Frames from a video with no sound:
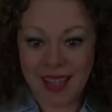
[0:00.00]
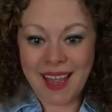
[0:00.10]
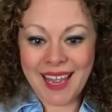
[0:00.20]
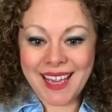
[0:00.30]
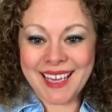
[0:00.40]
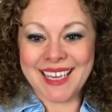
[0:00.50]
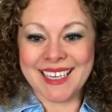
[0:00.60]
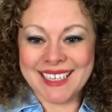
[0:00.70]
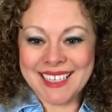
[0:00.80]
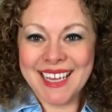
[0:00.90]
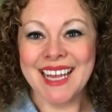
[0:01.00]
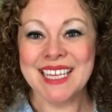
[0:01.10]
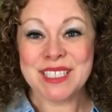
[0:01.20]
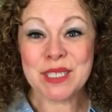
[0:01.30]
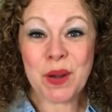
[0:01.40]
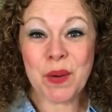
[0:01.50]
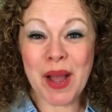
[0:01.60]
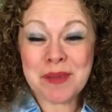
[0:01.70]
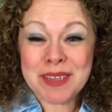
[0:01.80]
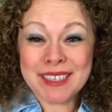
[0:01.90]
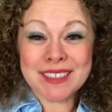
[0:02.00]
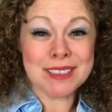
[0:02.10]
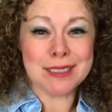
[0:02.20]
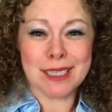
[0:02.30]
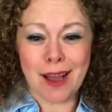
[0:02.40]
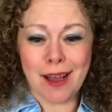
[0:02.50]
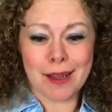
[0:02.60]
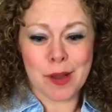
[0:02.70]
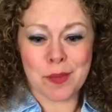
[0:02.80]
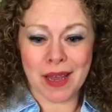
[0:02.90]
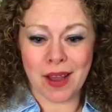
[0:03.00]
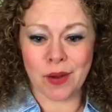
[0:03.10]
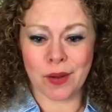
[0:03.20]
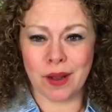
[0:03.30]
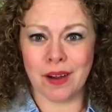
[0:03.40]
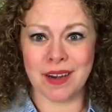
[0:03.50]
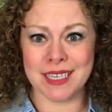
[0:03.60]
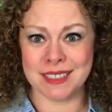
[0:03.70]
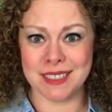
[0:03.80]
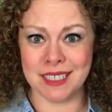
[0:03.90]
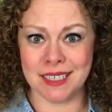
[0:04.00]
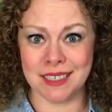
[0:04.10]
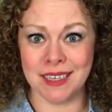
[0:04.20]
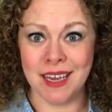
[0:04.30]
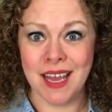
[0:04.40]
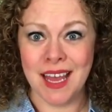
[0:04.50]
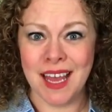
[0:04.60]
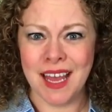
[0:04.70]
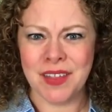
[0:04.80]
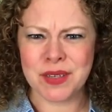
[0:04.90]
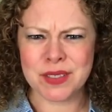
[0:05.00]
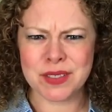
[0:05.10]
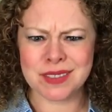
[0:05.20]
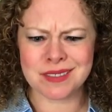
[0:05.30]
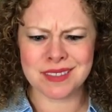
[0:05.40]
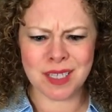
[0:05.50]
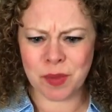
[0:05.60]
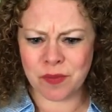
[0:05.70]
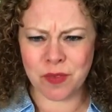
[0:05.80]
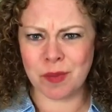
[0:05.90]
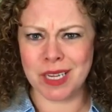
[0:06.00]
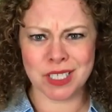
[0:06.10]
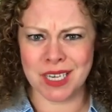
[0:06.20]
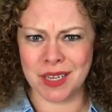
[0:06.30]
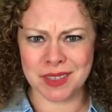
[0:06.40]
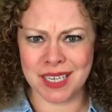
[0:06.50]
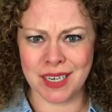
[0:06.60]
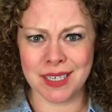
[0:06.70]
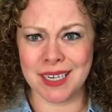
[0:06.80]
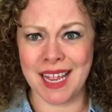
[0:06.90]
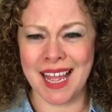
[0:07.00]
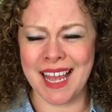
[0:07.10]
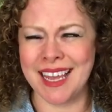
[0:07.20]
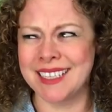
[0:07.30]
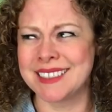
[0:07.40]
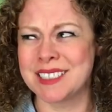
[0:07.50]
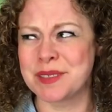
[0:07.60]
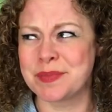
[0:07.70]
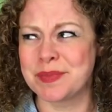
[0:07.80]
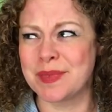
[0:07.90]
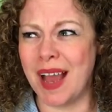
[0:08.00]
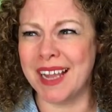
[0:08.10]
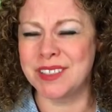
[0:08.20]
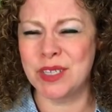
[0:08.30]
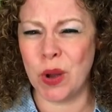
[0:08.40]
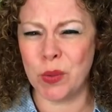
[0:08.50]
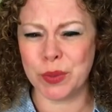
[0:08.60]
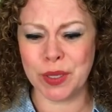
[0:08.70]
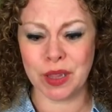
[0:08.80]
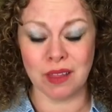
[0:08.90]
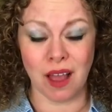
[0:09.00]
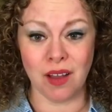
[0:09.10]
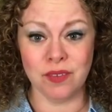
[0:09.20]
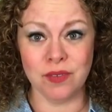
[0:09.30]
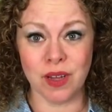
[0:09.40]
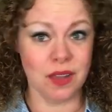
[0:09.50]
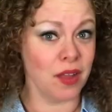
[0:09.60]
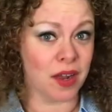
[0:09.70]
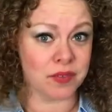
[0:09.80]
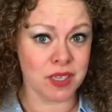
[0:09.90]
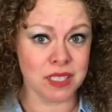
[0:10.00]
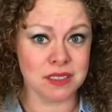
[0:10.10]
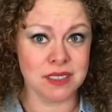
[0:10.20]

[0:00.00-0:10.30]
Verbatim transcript: Hey! So I'm here to talk about RSD. There's some information out there, and I don't love a lot of it.